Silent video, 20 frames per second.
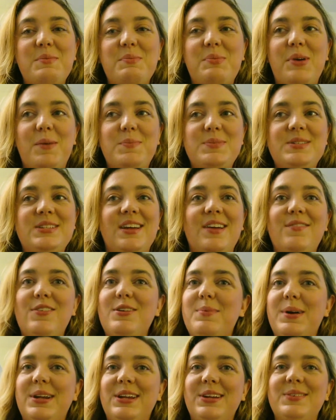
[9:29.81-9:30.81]
props to
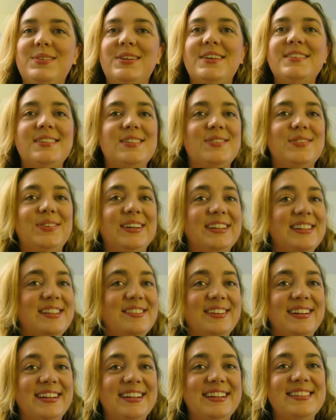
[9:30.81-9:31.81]
everybody who does this for a
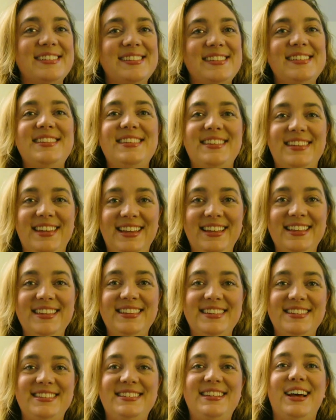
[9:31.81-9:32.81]
living, because this is,
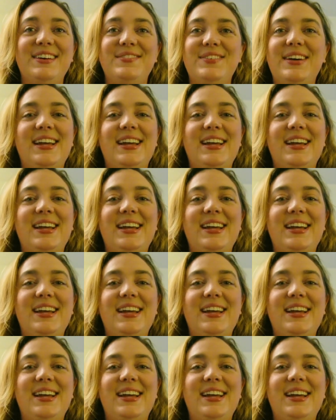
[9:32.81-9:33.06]
this is tough.